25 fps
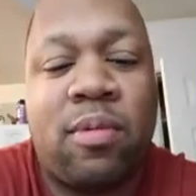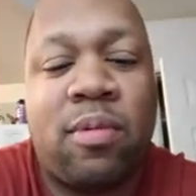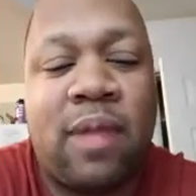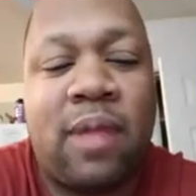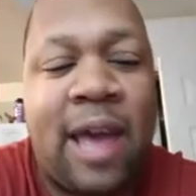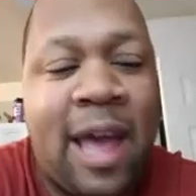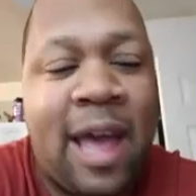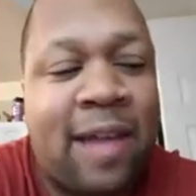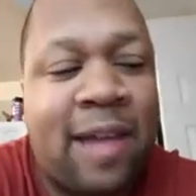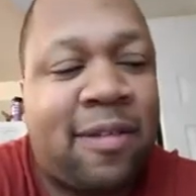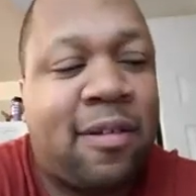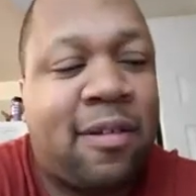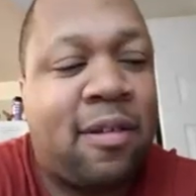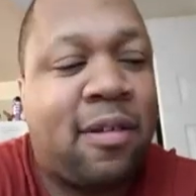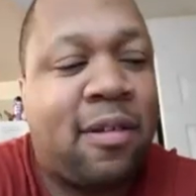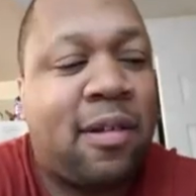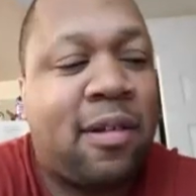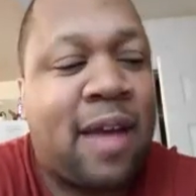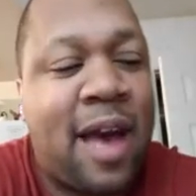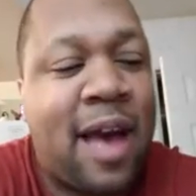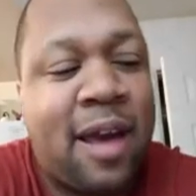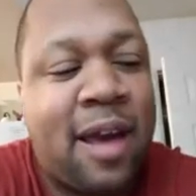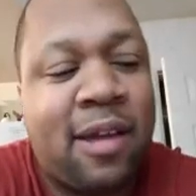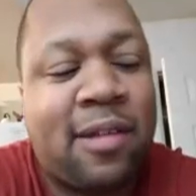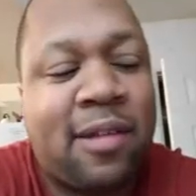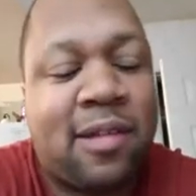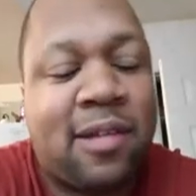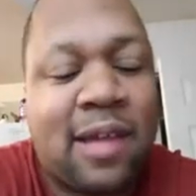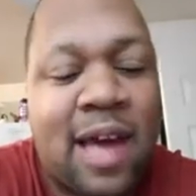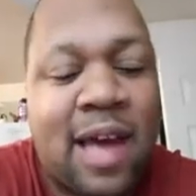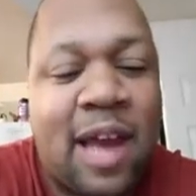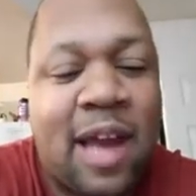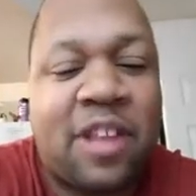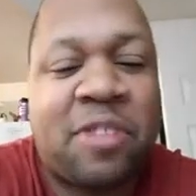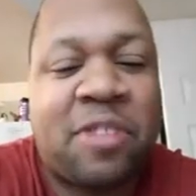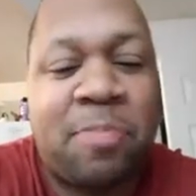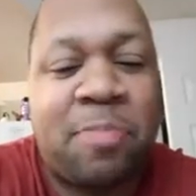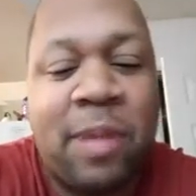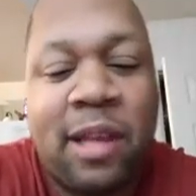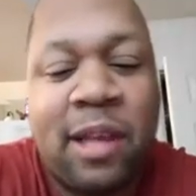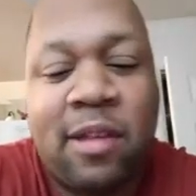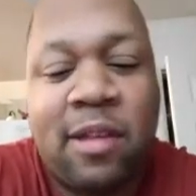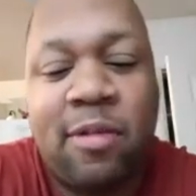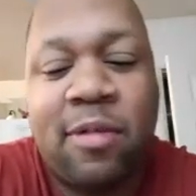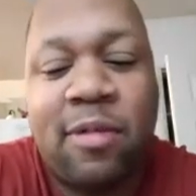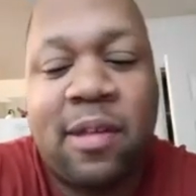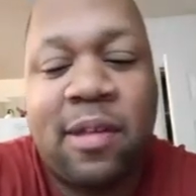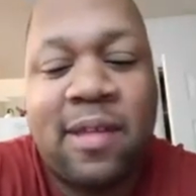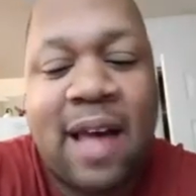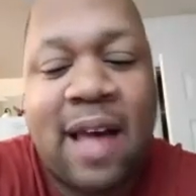Answer, kind of speak to
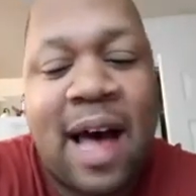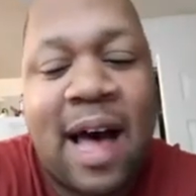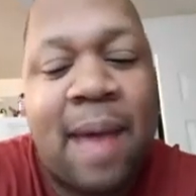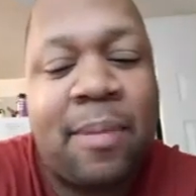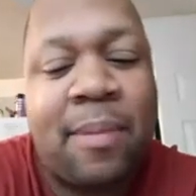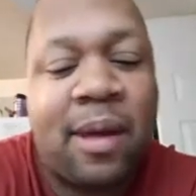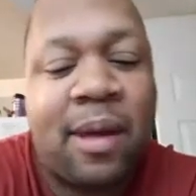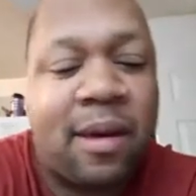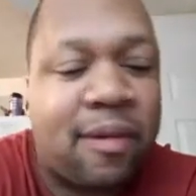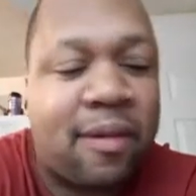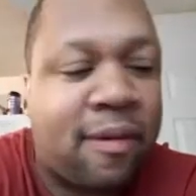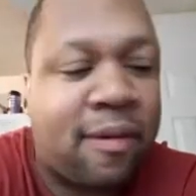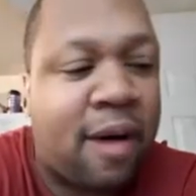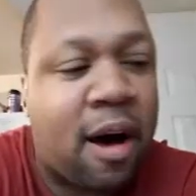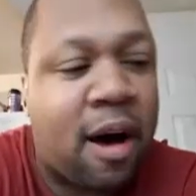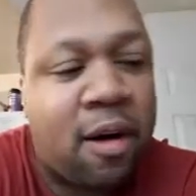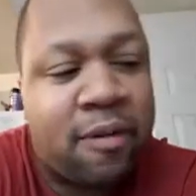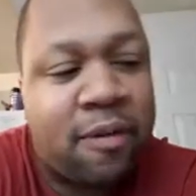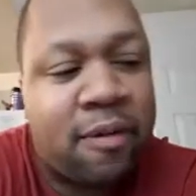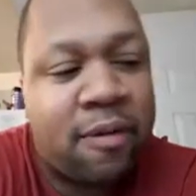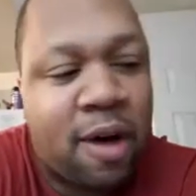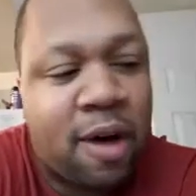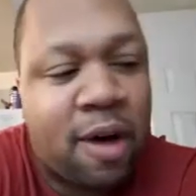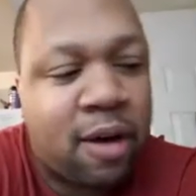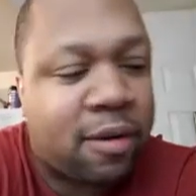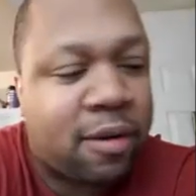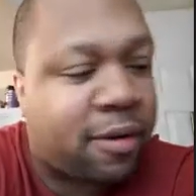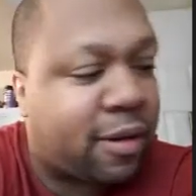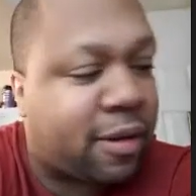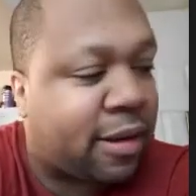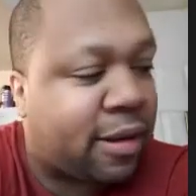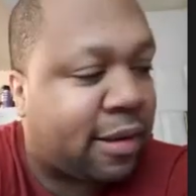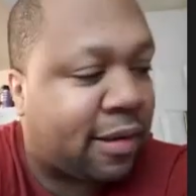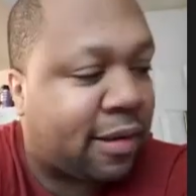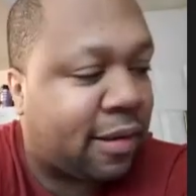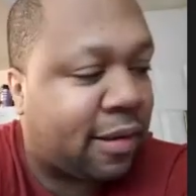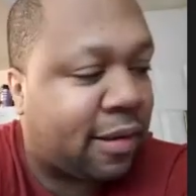the timing of all of this.